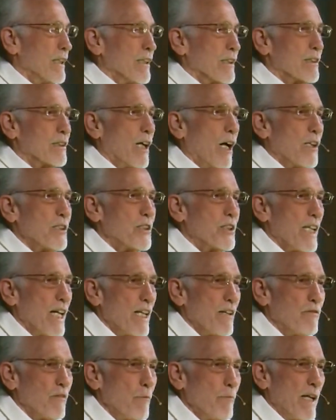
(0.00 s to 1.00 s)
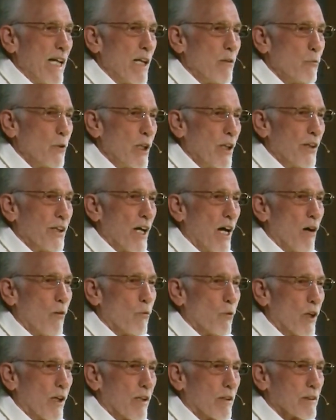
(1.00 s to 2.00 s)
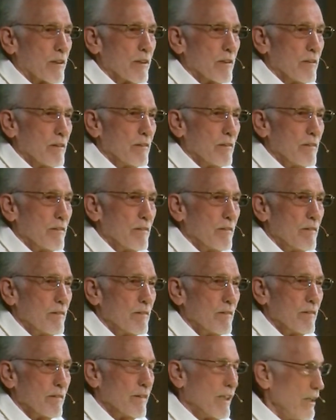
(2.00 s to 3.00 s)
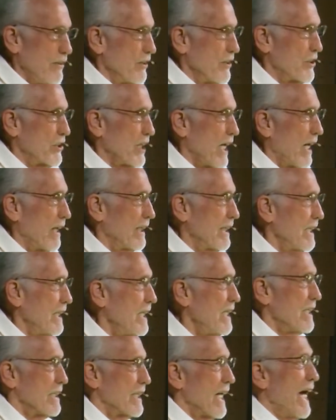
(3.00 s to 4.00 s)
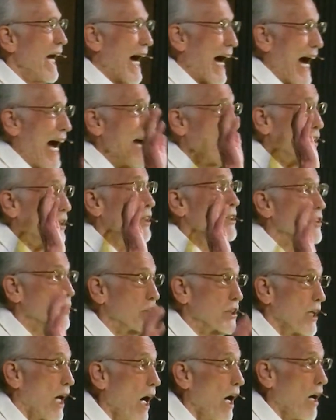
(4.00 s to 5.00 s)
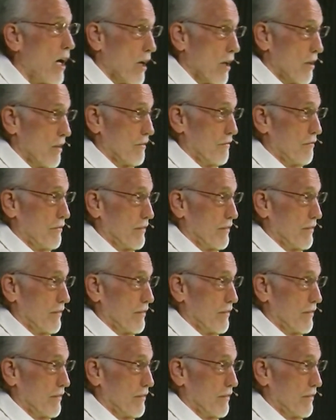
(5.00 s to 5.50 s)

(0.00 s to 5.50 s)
God said, if a man will not work, neither shall he eat. I could solve